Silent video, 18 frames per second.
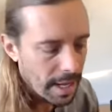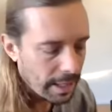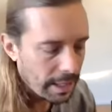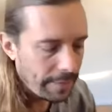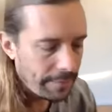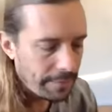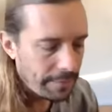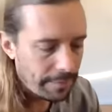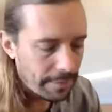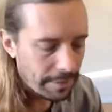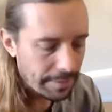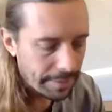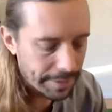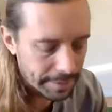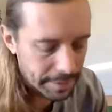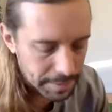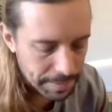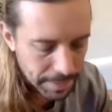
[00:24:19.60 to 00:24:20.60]
even very
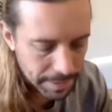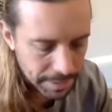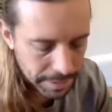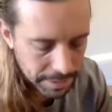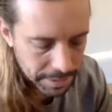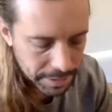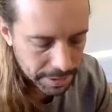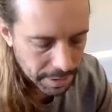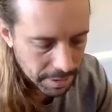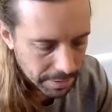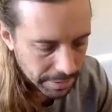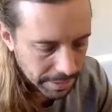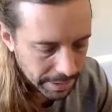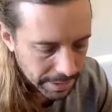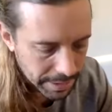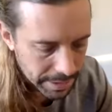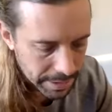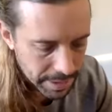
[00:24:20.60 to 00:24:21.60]
experienced
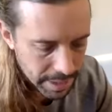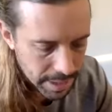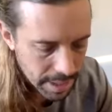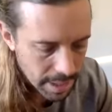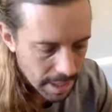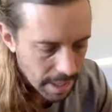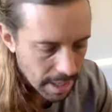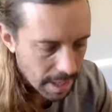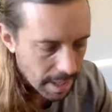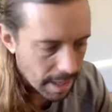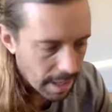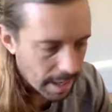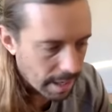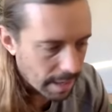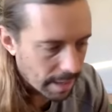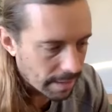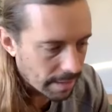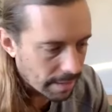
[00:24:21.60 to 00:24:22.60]
yogis.
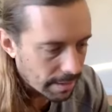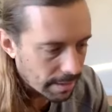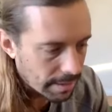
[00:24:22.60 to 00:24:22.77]
I